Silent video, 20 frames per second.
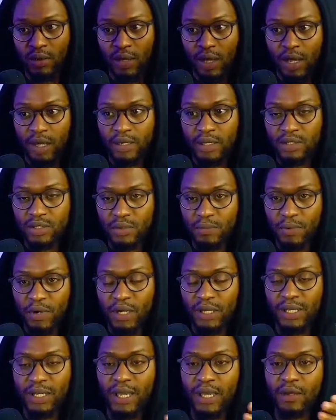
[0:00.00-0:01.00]
Anderson Park,
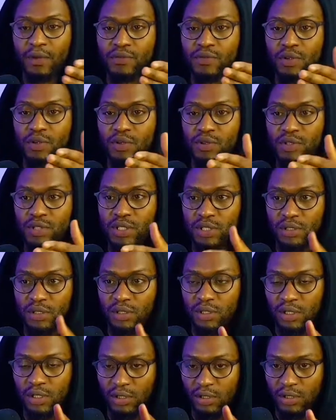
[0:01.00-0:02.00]
the kind of songs
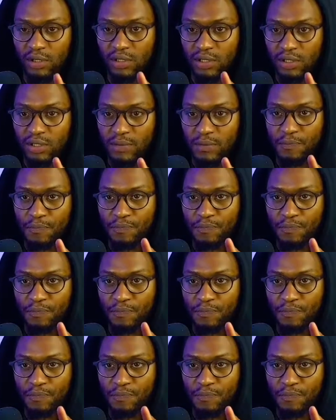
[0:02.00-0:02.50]
he does,